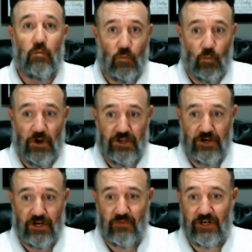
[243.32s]
what you're
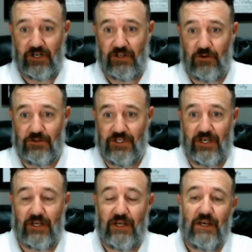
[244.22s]
going to bring to
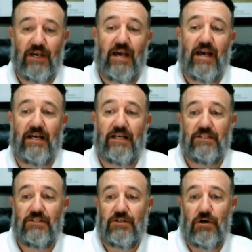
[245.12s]
closing.
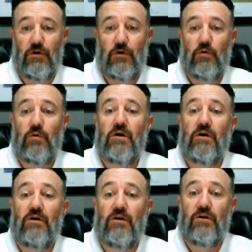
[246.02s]
And so
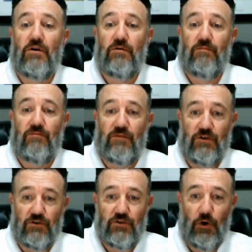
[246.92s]

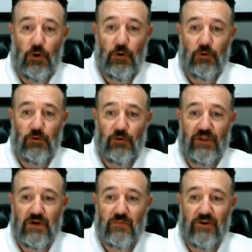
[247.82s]
your total
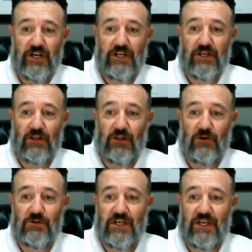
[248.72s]
that you're bringing to
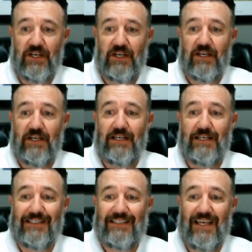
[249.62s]
closing
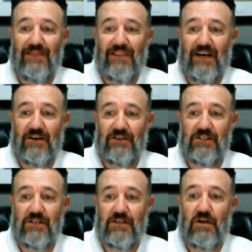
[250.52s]
is
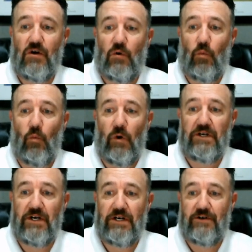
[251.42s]

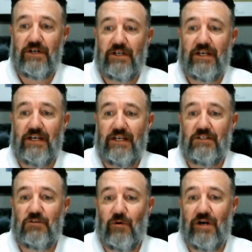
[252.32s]

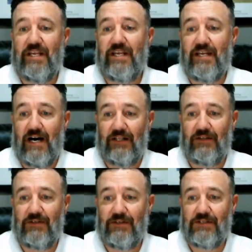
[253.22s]

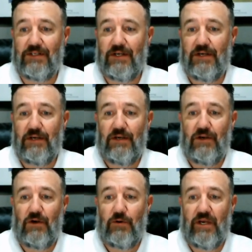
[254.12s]
$10,120.
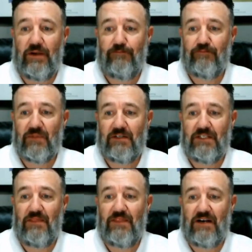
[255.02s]
Okay?
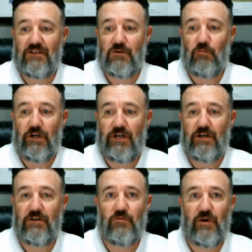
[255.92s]

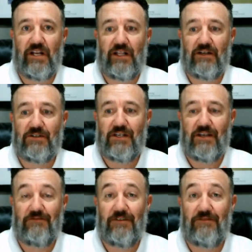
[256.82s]

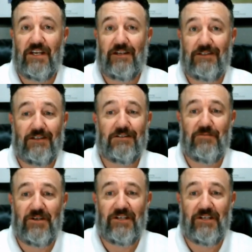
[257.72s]
$10,120.58 to be